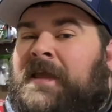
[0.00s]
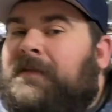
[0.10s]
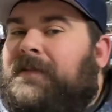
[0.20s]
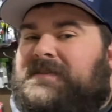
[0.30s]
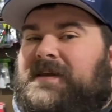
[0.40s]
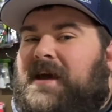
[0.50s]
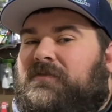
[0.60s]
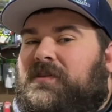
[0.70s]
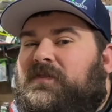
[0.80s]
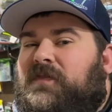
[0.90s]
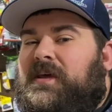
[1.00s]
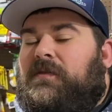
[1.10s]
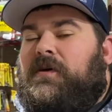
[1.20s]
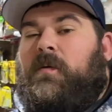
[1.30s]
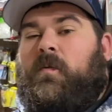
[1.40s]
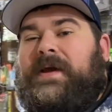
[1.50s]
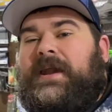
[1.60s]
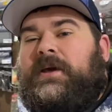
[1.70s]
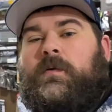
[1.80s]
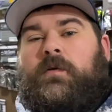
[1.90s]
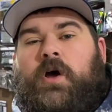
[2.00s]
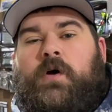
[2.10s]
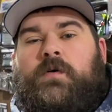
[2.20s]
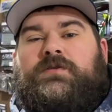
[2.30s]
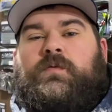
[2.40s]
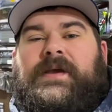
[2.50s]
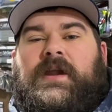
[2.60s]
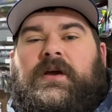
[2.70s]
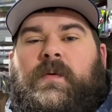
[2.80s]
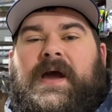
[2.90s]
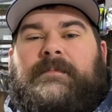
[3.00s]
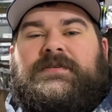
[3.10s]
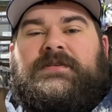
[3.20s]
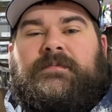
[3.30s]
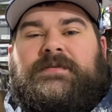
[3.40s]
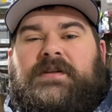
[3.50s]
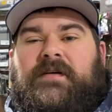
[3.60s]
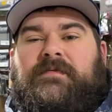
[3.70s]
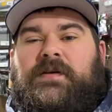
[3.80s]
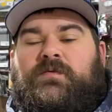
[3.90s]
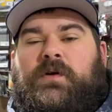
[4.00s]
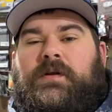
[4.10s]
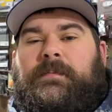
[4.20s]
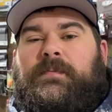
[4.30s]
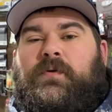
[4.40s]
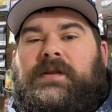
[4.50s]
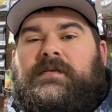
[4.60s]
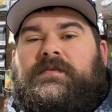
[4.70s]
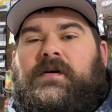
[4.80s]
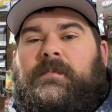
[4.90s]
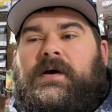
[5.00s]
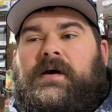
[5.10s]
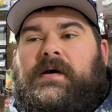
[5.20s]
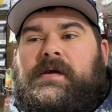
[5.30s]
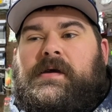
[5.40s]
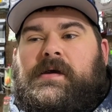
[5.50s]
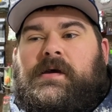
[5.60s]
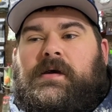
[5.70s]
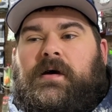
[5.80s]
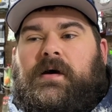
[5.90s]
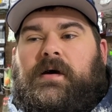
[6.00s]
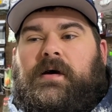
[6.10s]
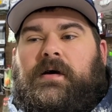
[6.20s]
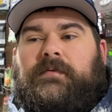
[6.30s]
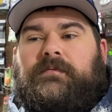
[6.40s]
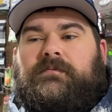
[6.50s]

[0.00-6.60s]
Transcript: Let's get after this video though. We got to go to Lowe's. We got to grab some stuff because we're going to be putting some uh, uh,